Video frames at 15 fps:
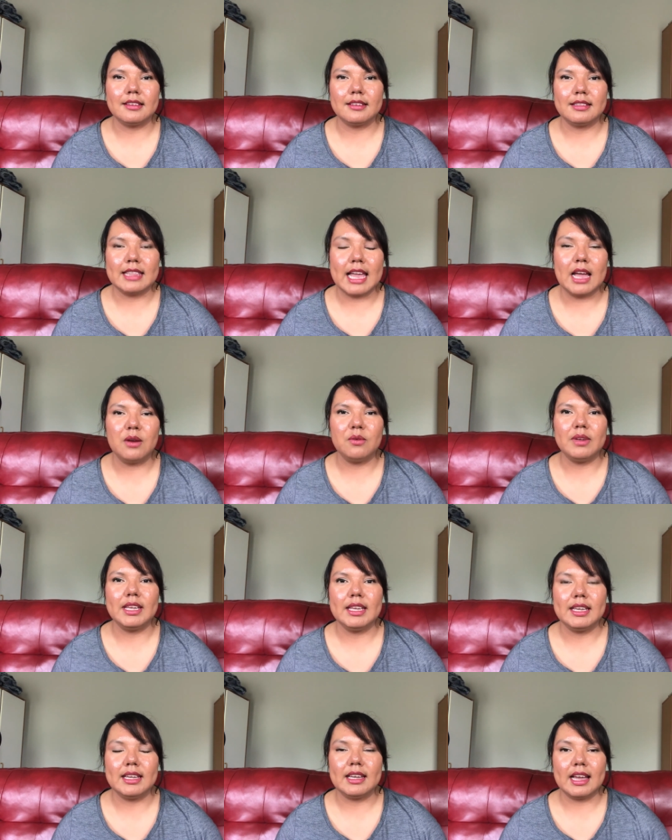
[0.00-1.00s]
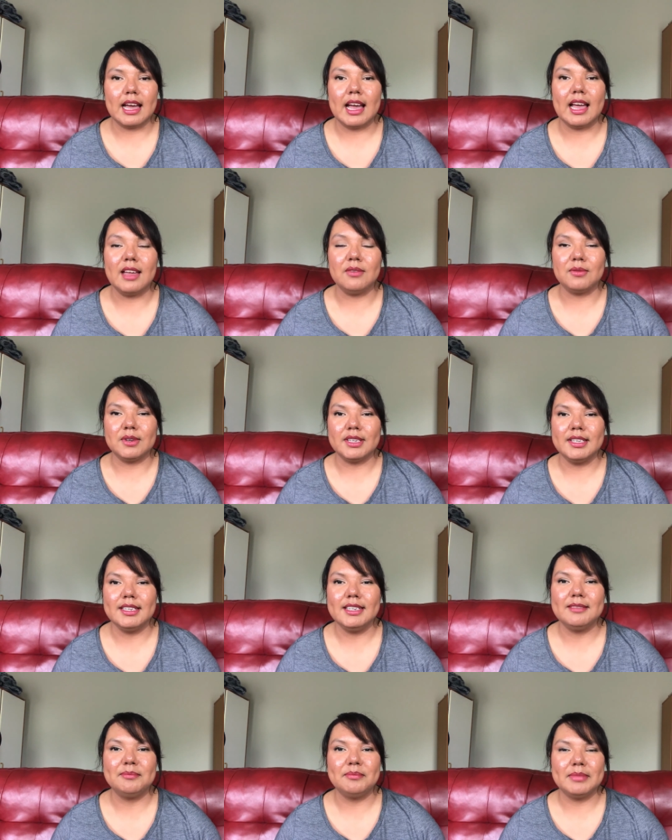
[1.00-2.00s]
that week, I
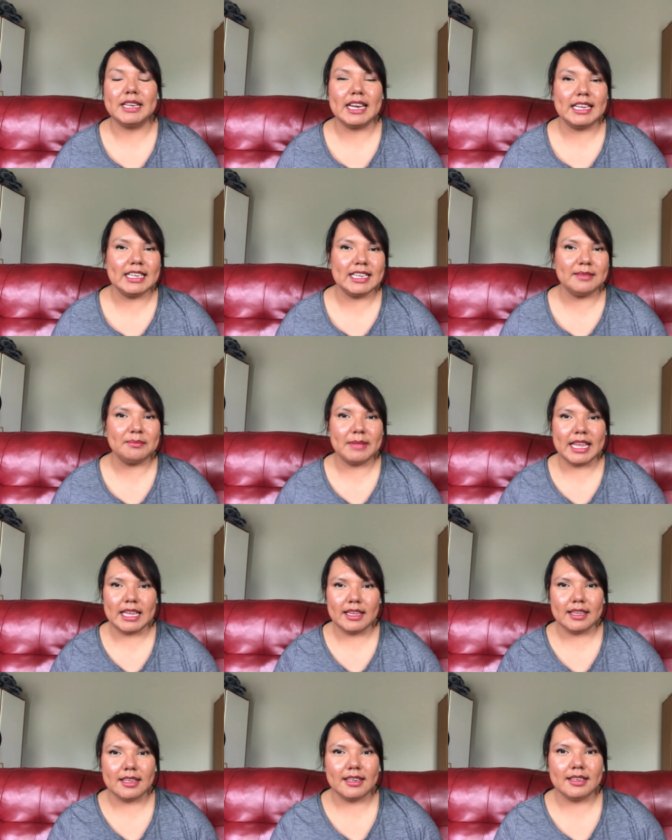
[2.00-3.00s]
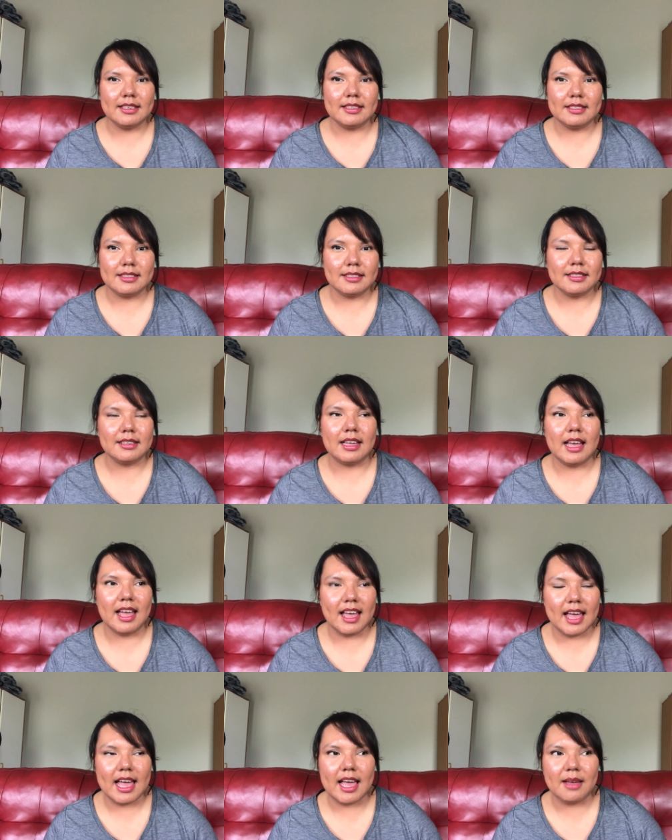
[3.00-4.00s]
would, but I didn't make it a
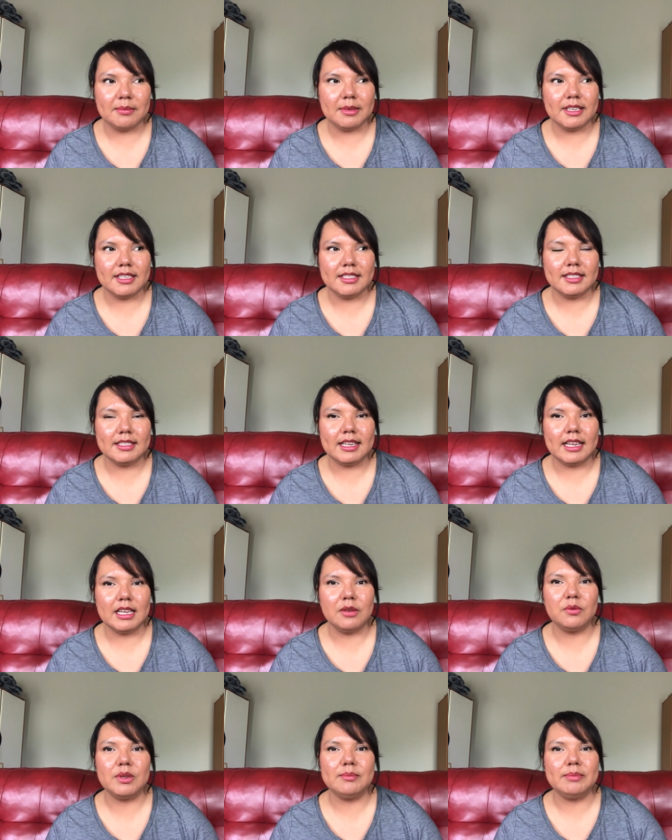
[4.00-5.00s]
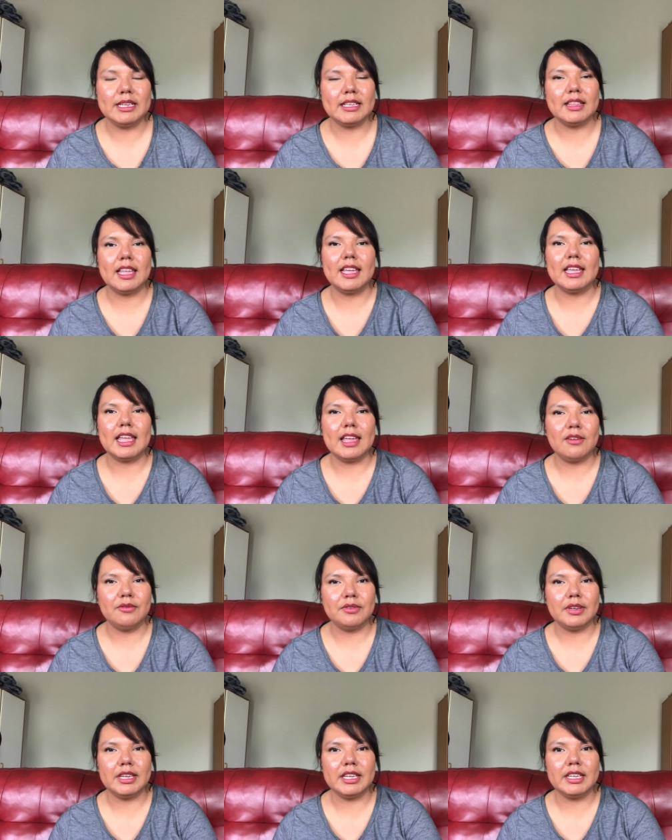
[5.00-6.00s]
habit. It would be like
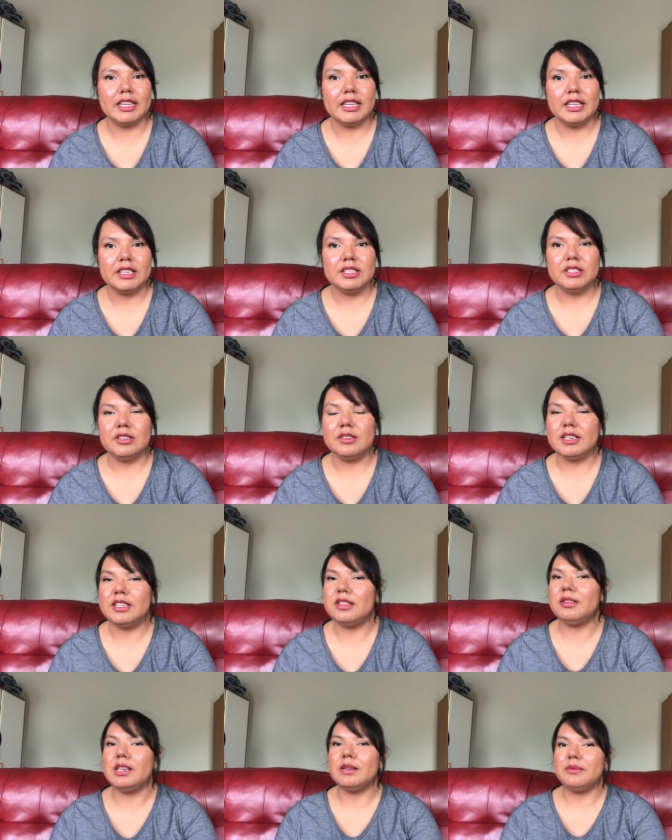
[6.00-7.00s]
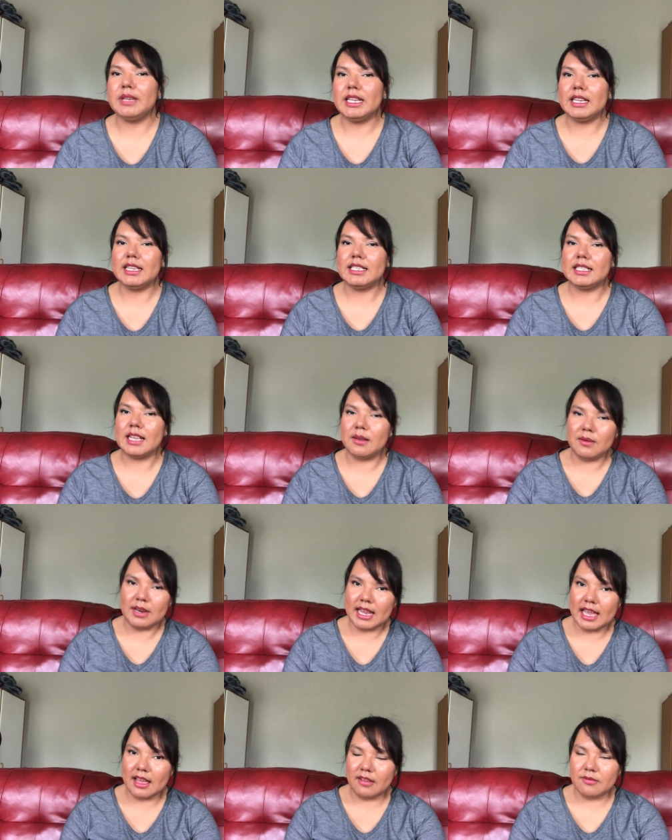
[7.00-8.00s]
every 2 to 3 weeks I would
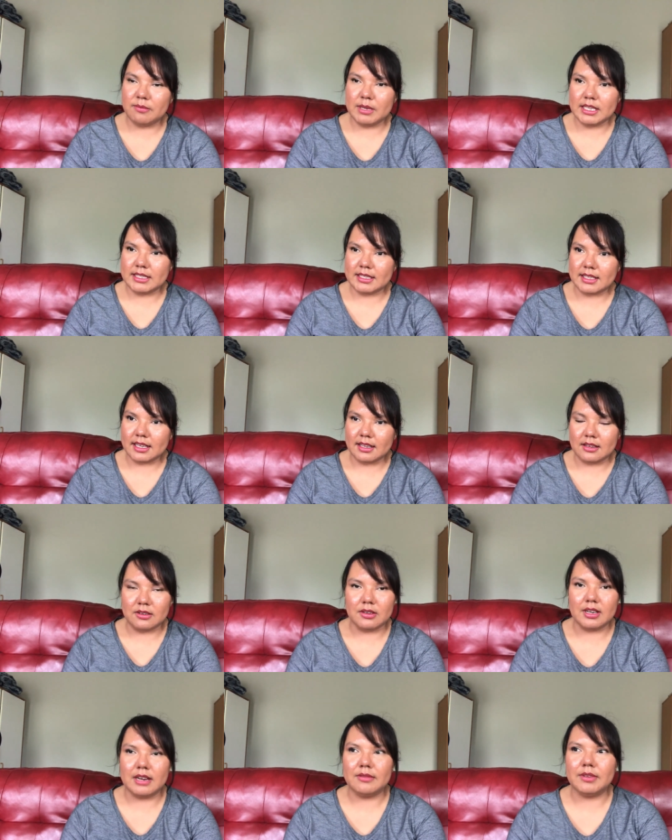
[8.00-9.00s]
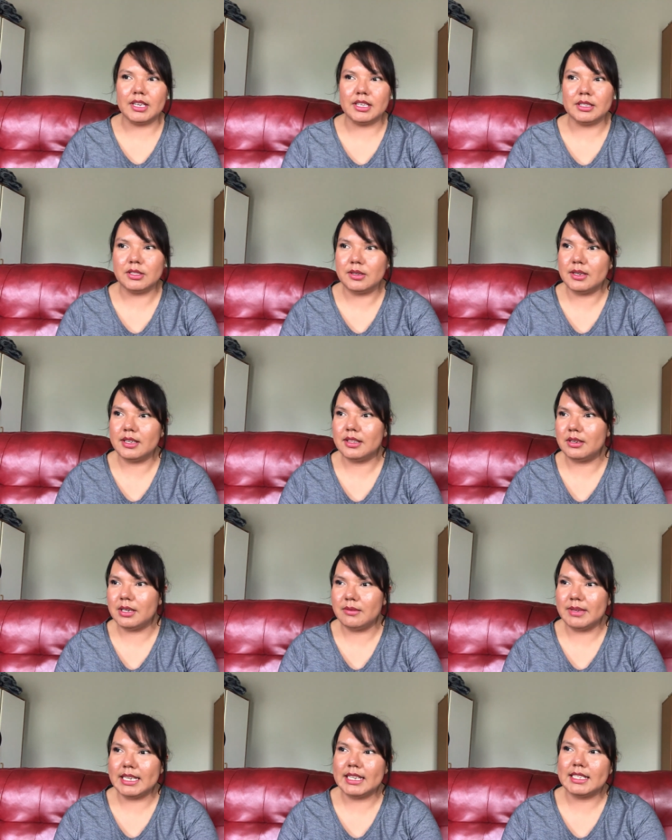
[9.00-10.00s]
have pizza, or every 2 to
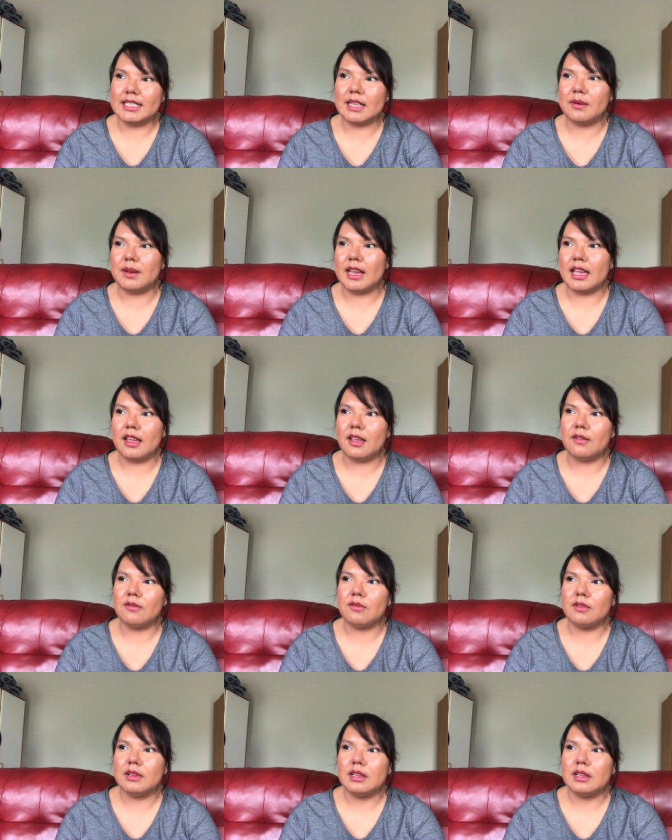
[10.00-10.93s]
3 weeks I would have